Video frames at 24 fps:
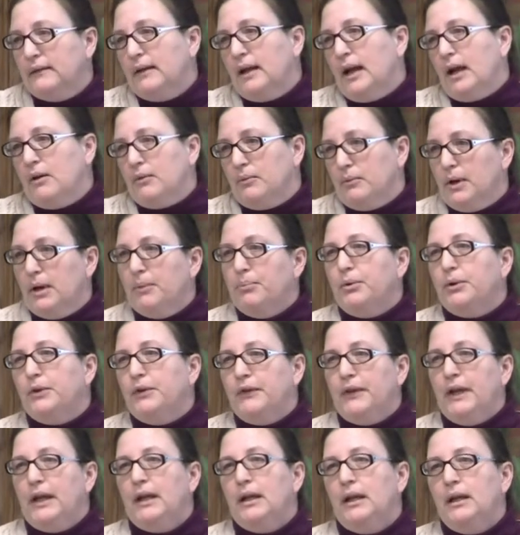not
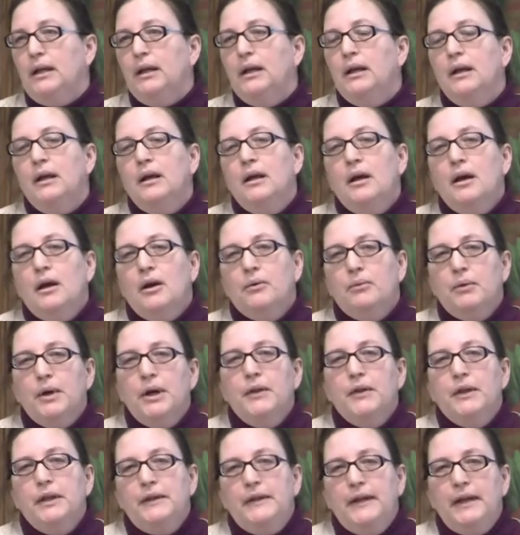represented
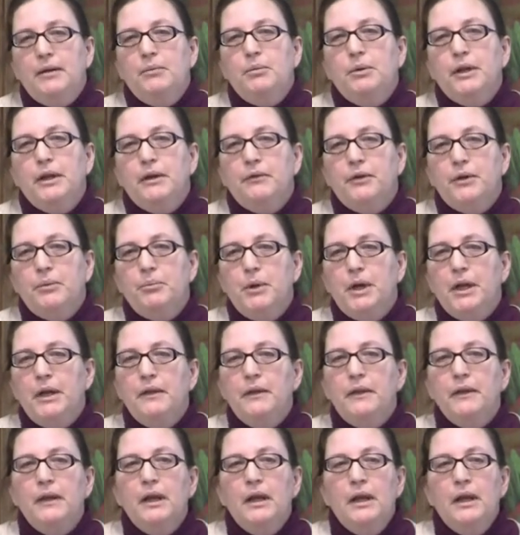around the table every month.